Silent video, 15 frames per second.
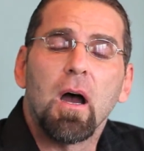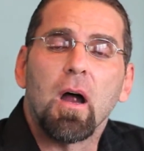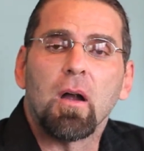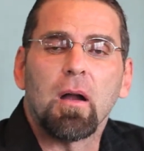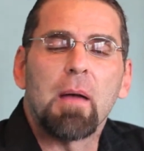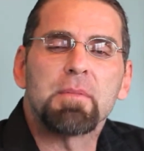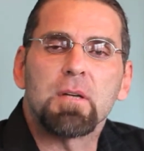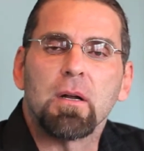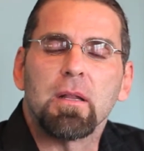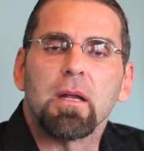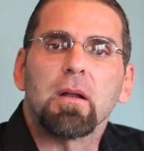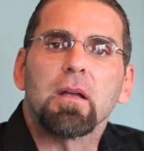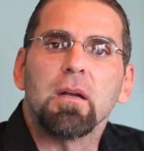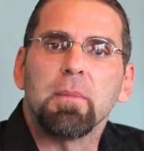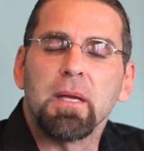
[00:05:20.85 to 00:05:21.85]
or I'm sorry, that
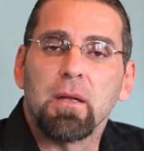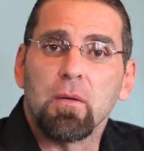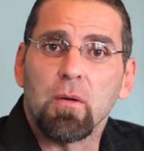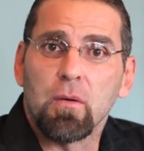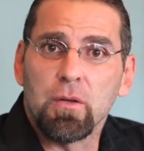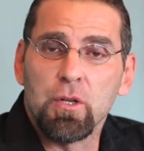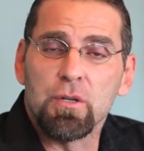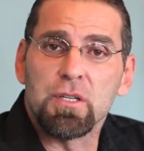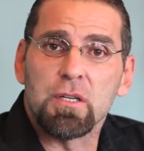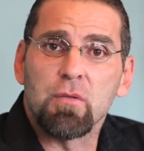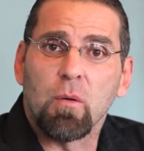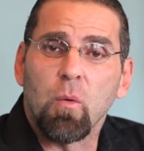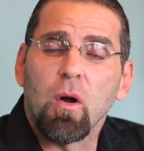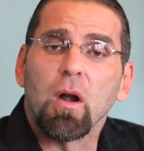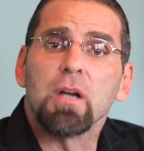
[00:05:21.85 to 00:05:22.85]
are going to be used as
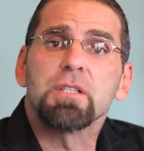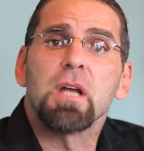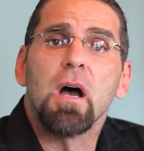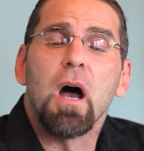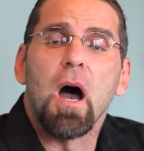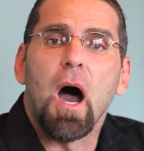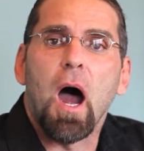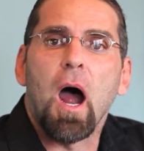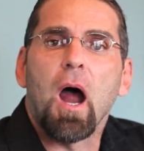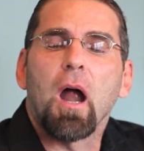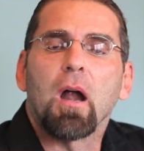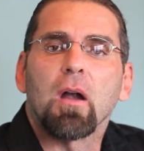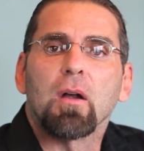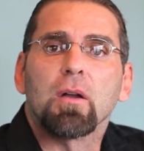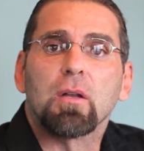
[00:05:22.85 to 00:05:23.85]
rewards,
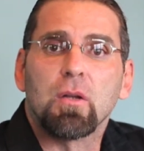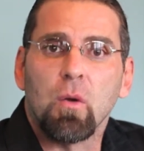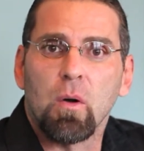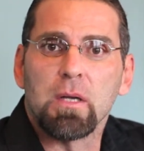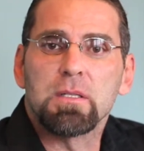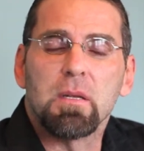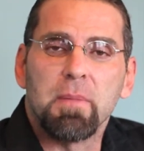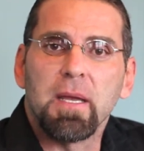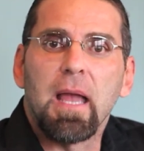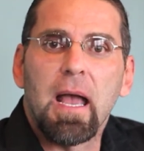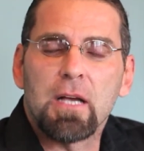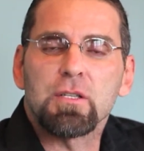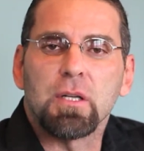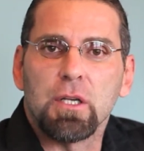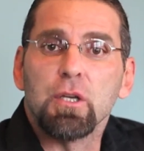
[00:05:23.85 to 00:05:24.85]
are going to be
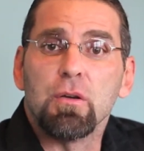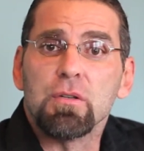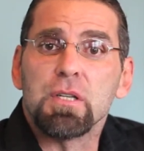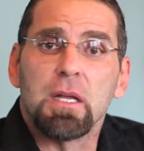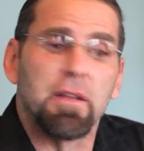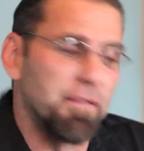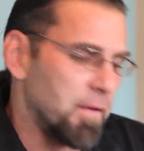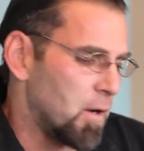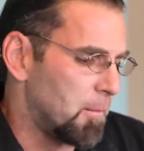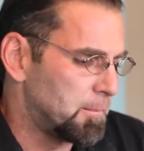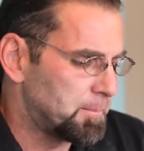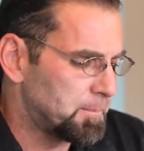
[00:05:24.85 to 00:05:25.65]
actually used in the film.